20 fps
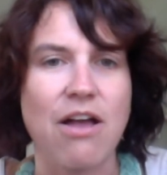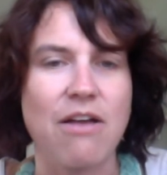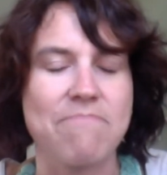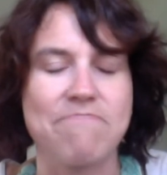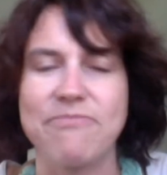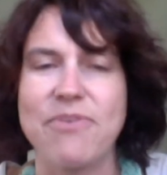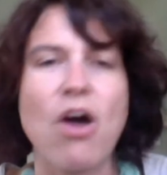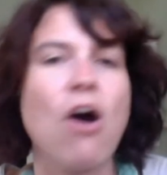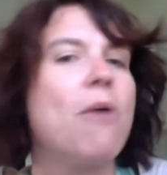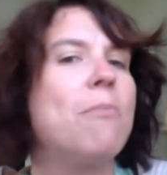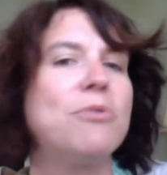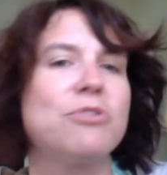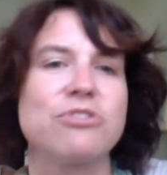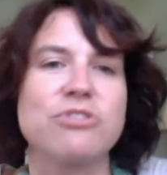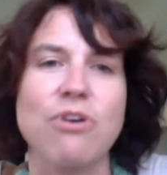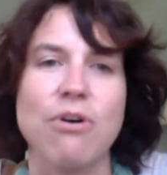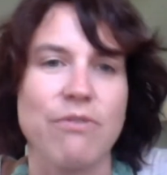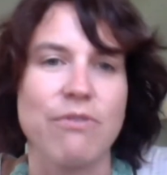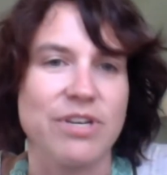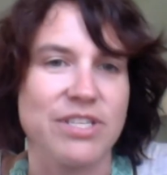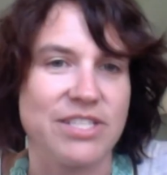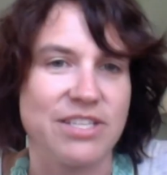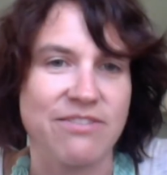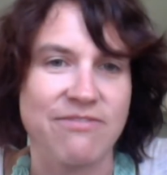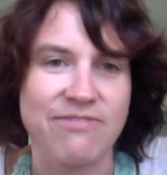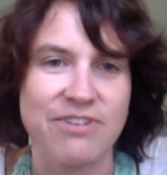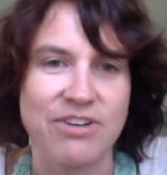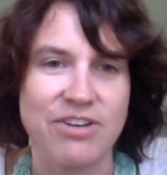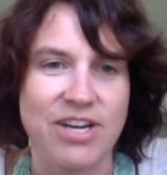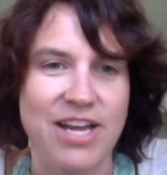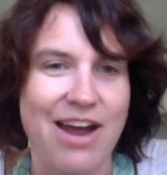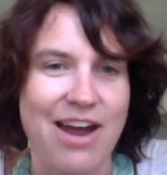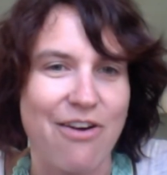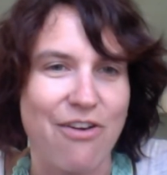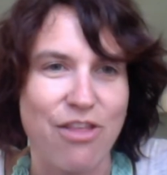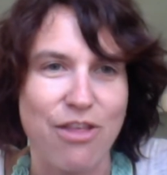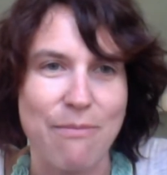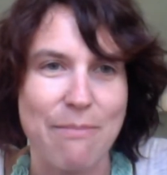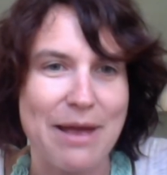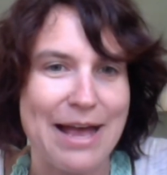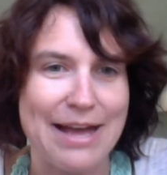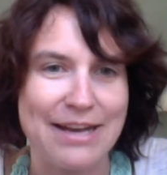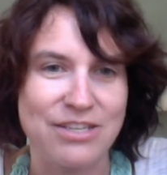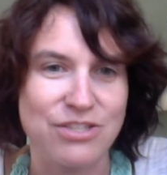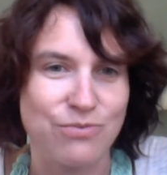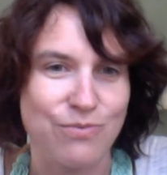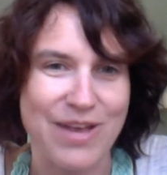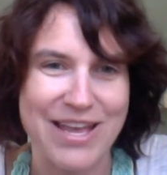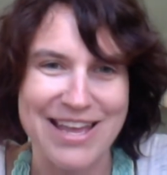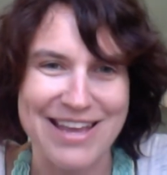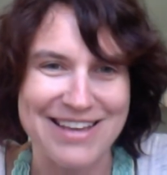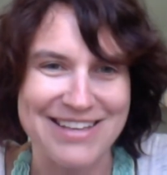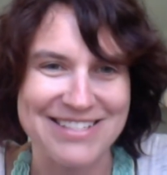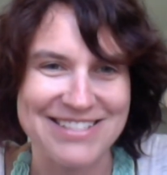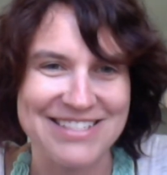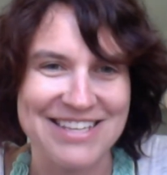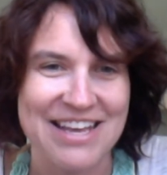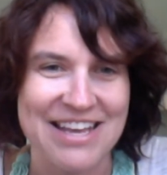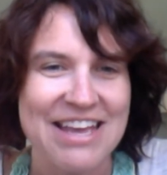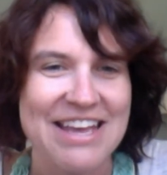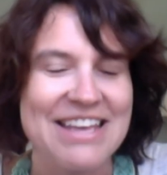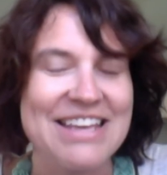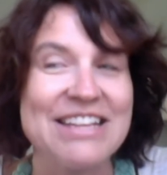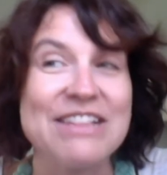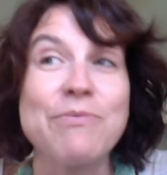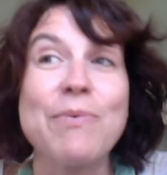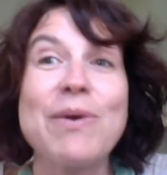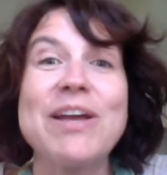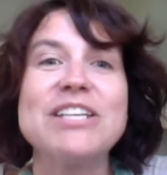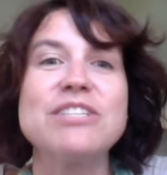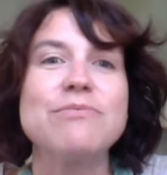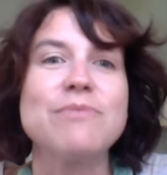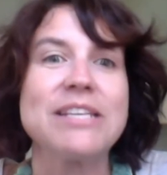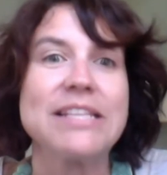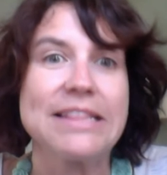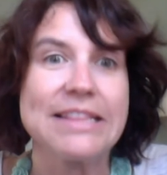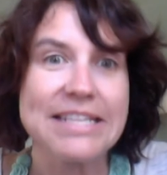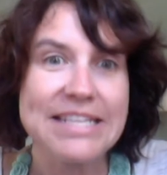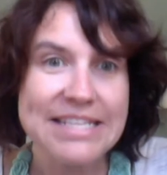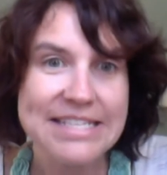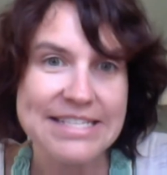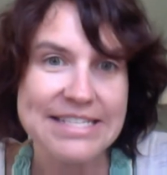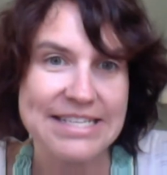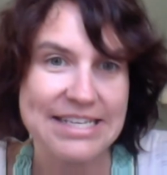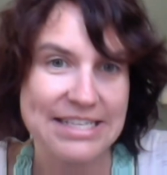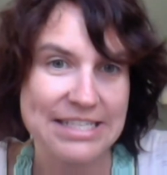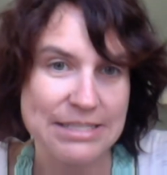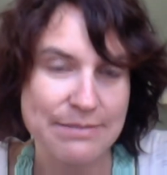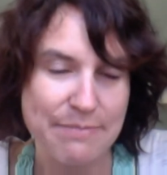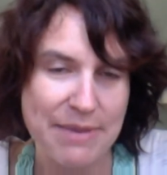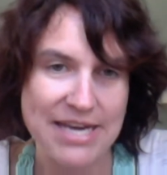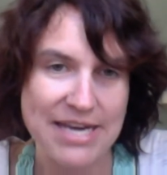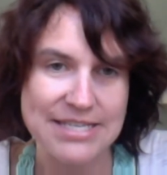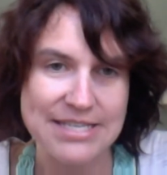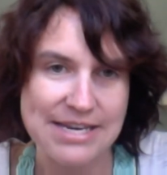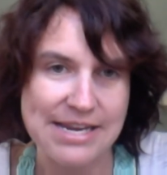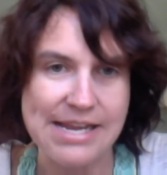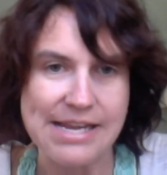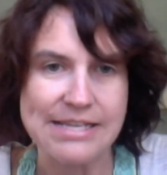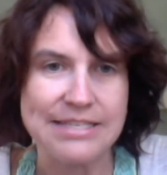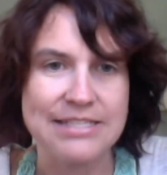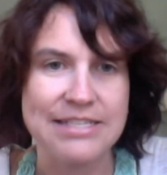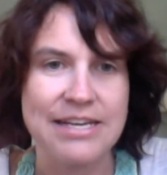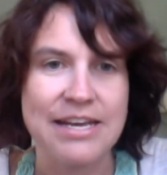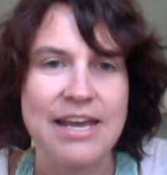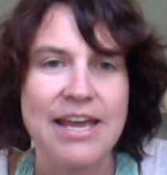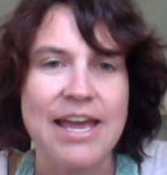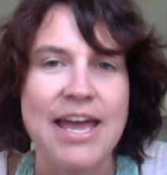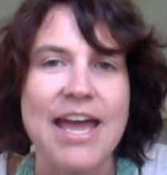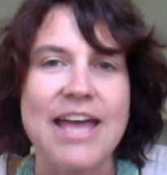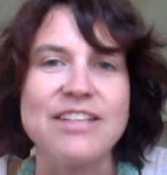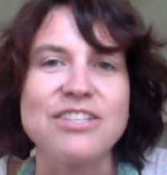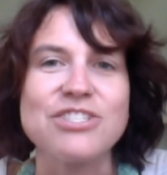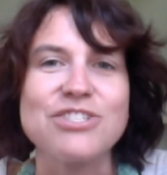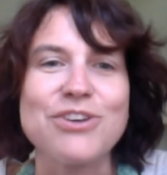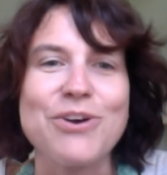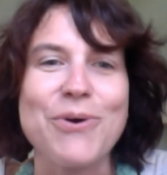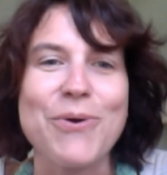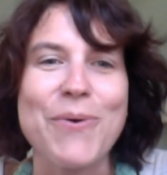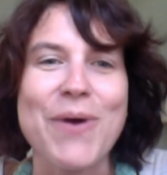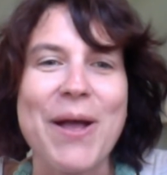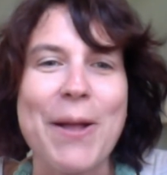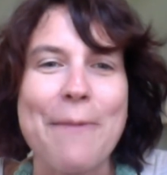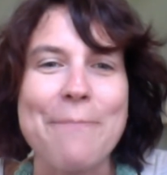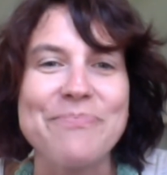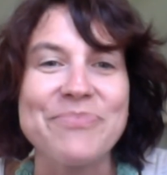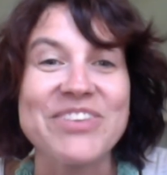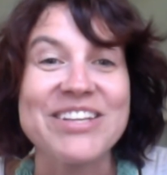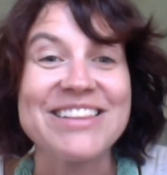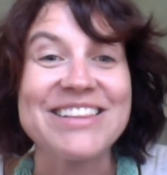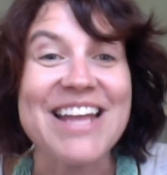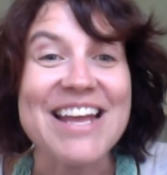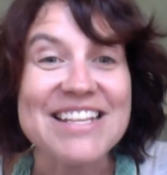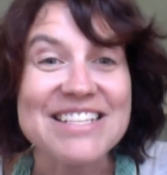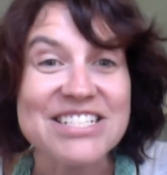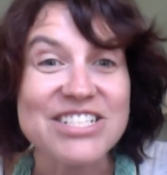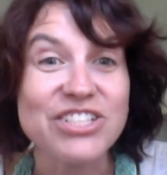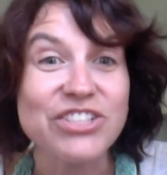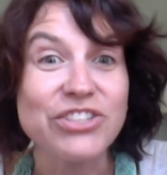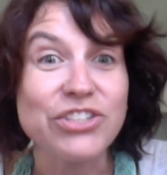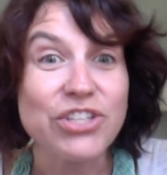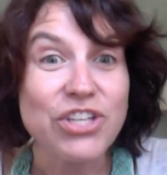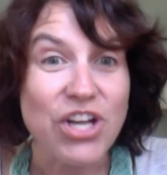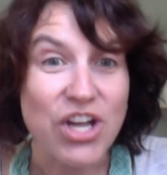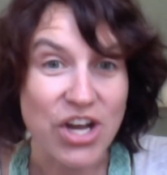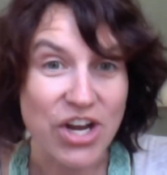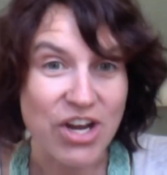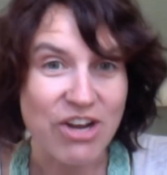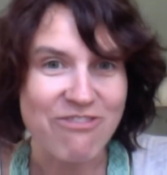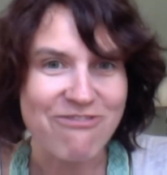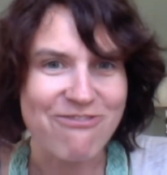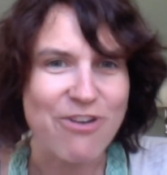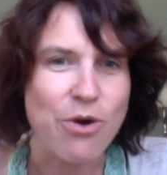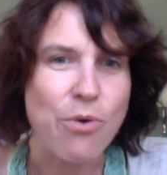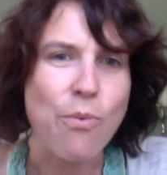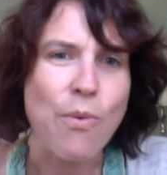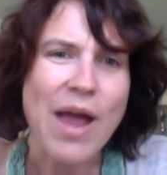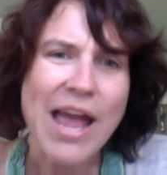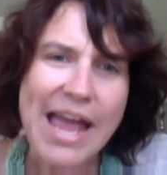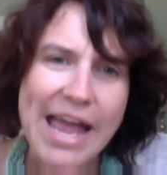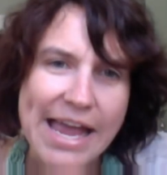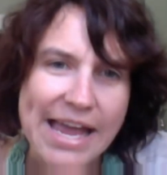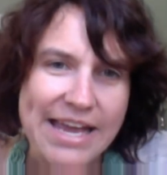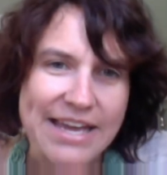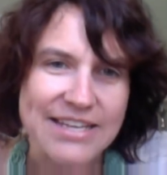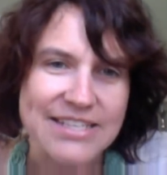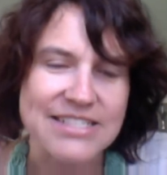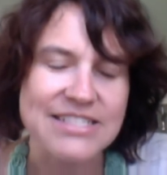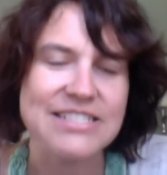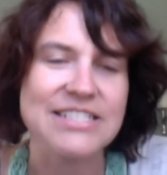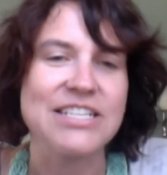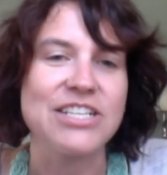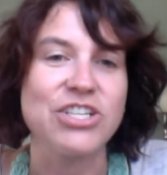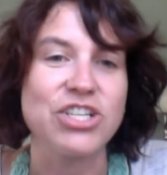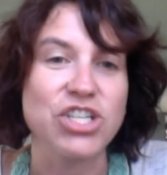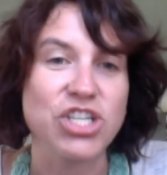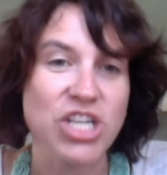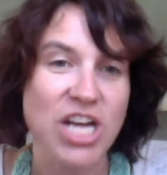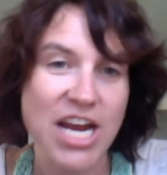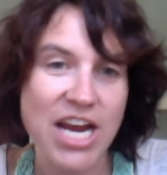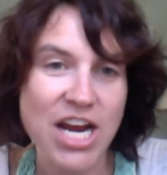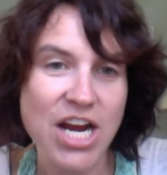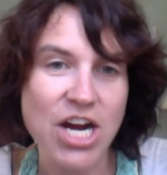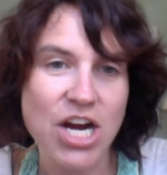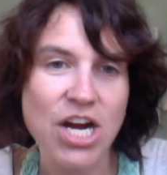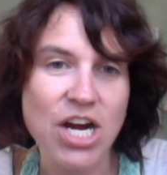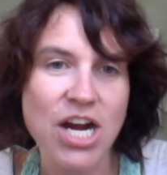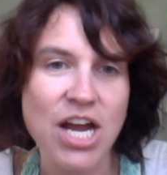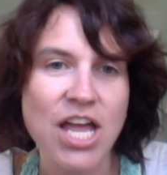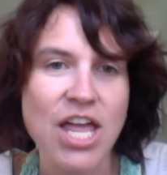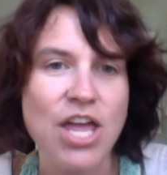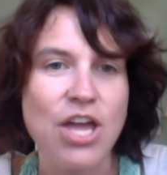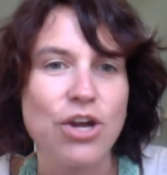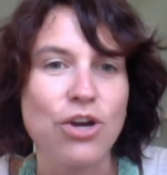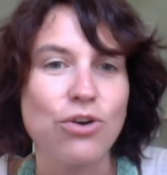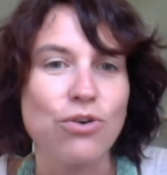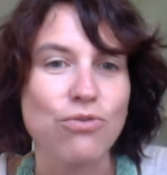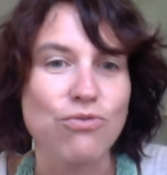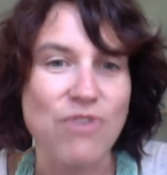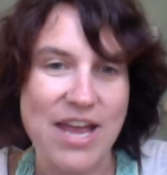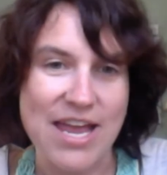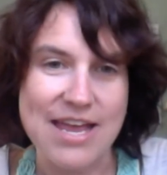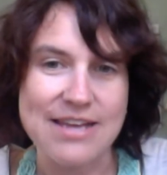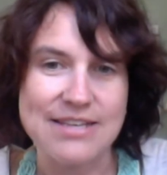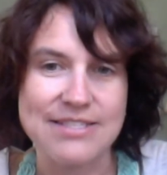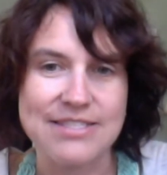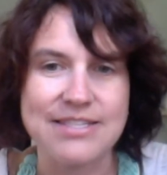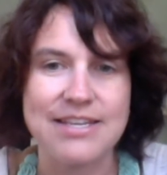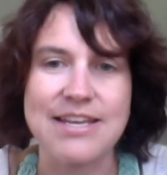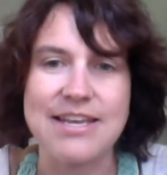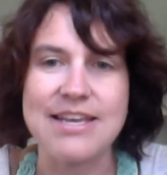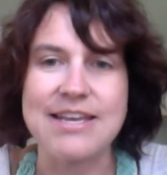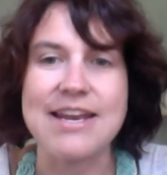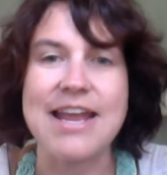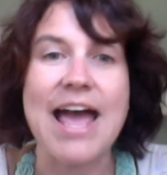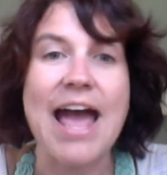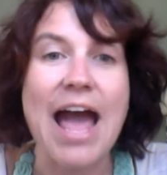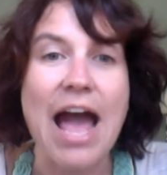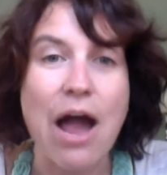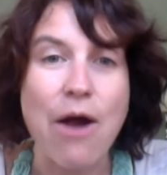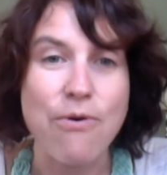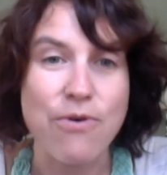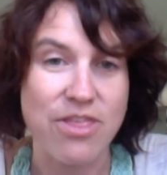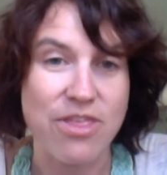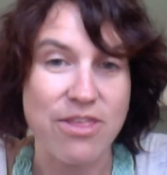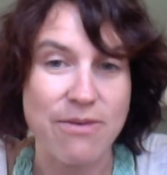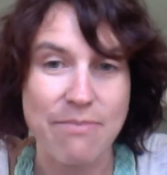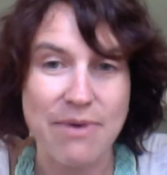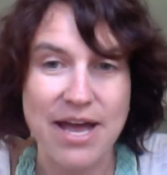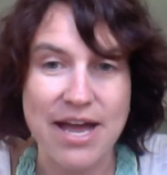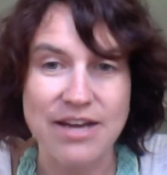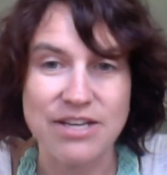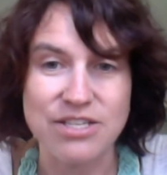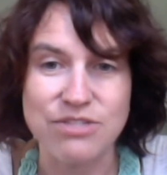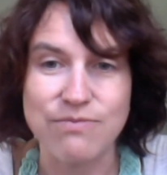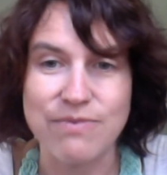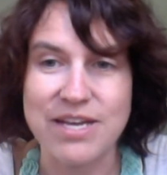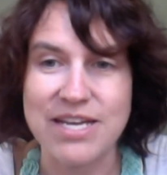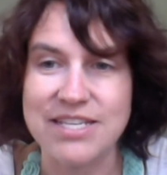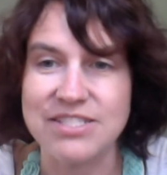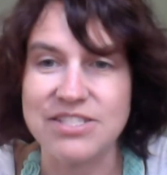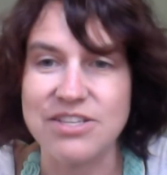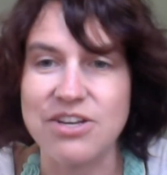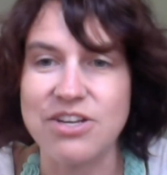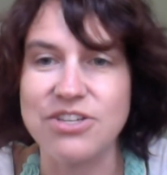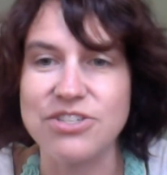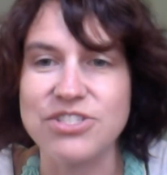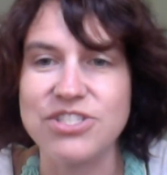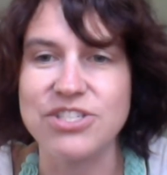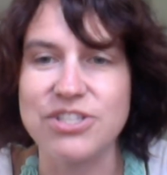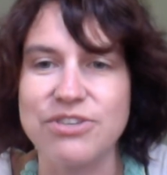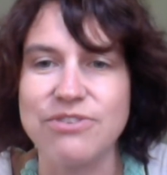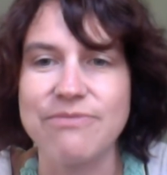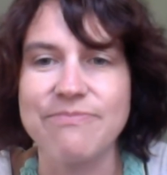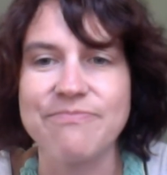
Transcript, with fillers: almost always in very out-of-the-box ways, in ways we least expected it. And so let's look for ways to share grace in out-of-the-box ways also.